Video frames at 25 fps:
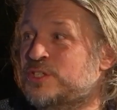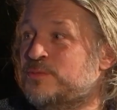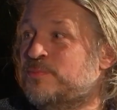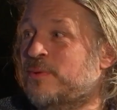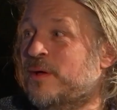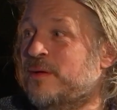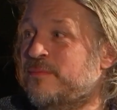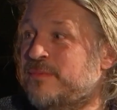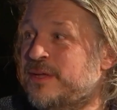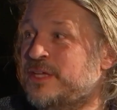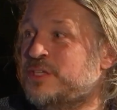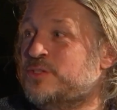just
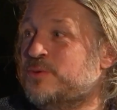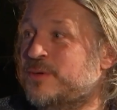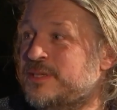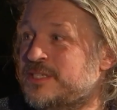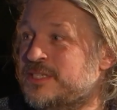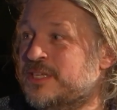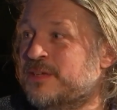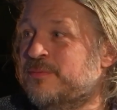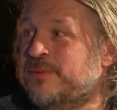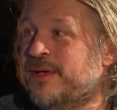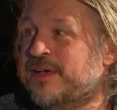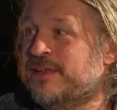by me
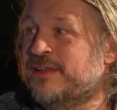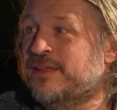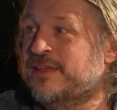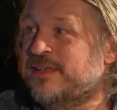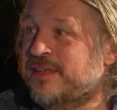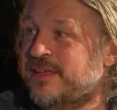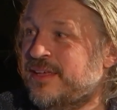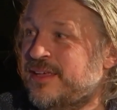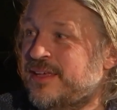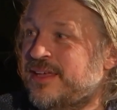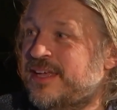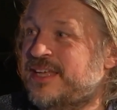tweeting about
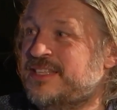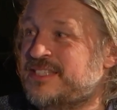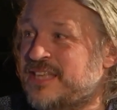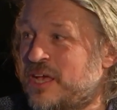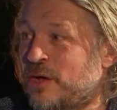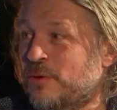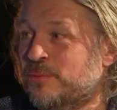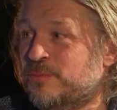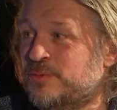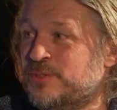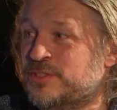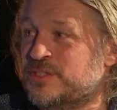it, it's
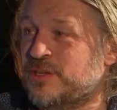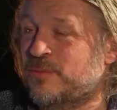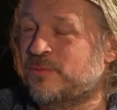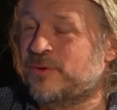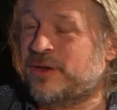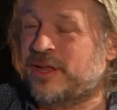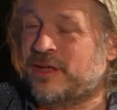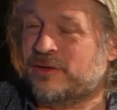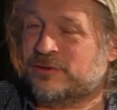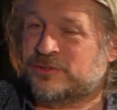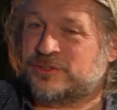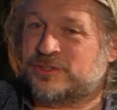helped
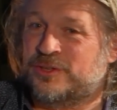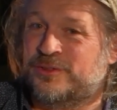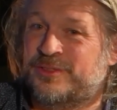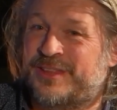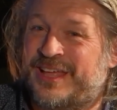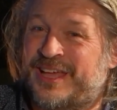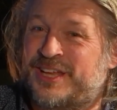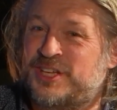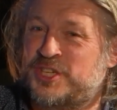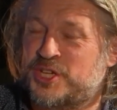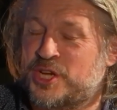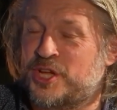someone else on
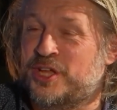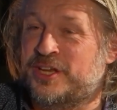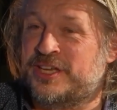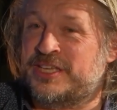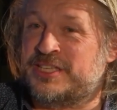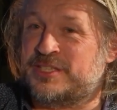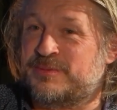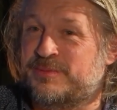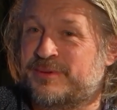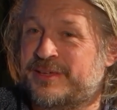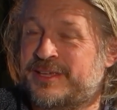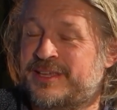their journey
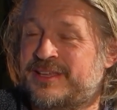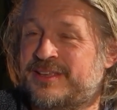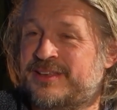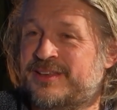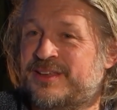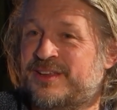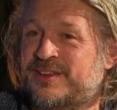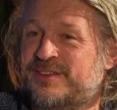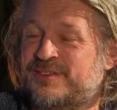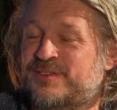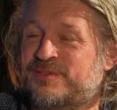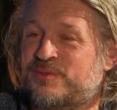to be
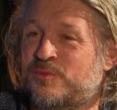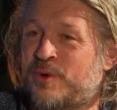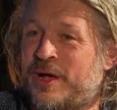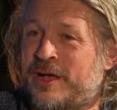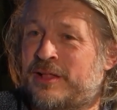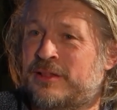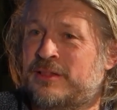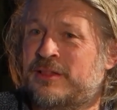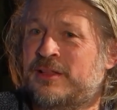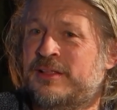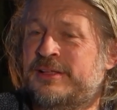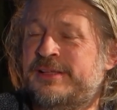
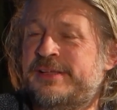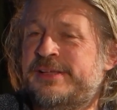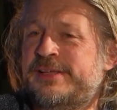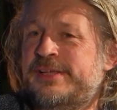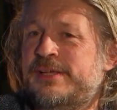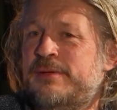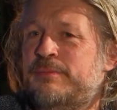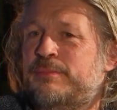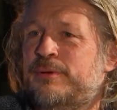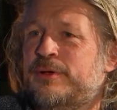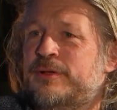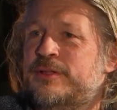well.
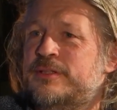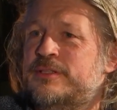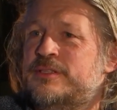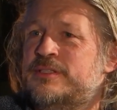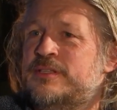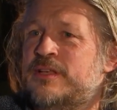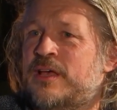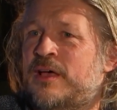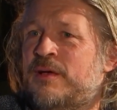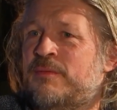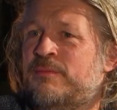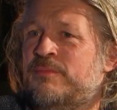But
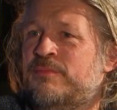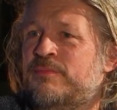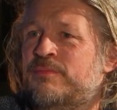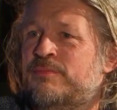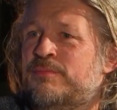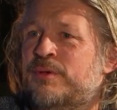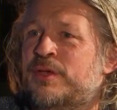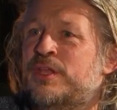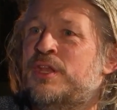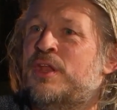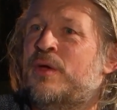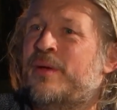
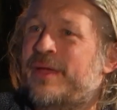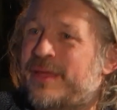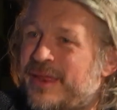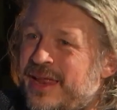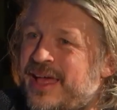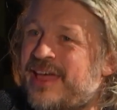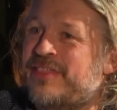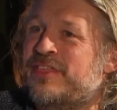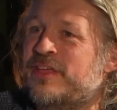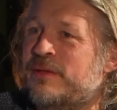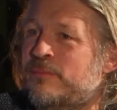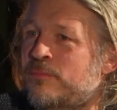you know,
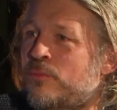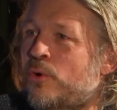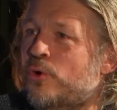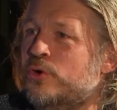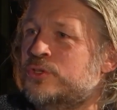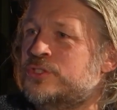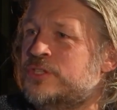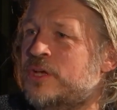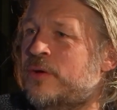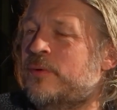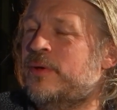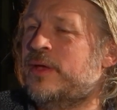I think
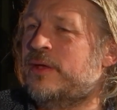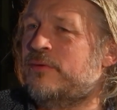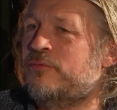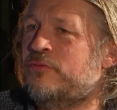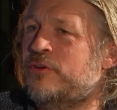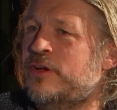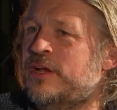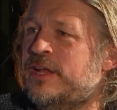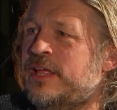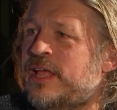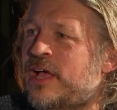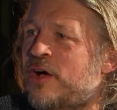more so it
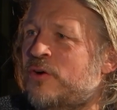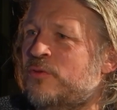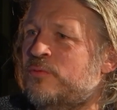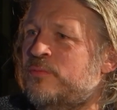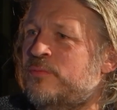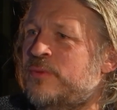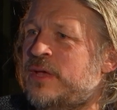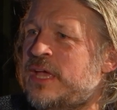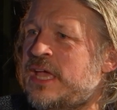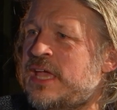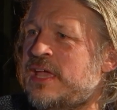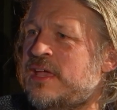really helped
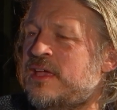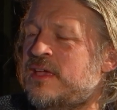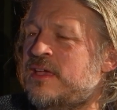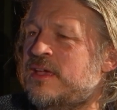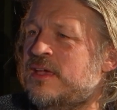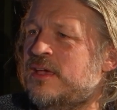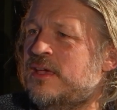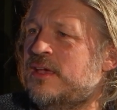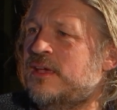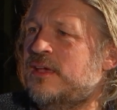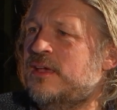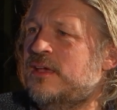me